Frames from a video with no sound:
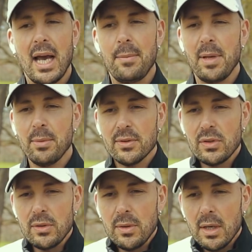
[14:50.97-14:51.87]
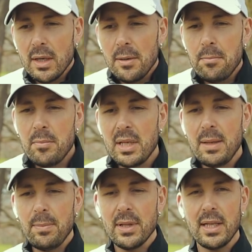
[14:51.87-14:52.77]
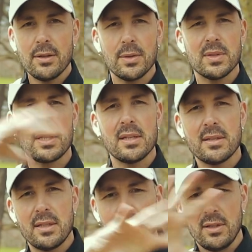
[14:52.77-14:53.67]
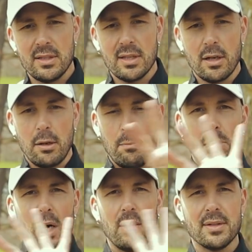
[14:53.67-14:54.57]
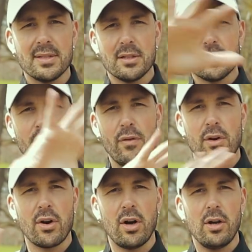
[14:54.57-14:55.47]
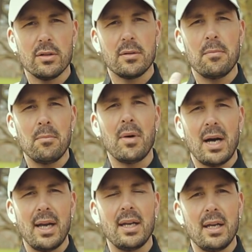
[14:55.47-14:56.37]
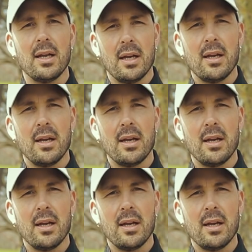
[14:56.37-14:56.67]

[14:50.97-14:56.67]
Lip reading: and be able to manipulate those things into this little ball, this little sphere called my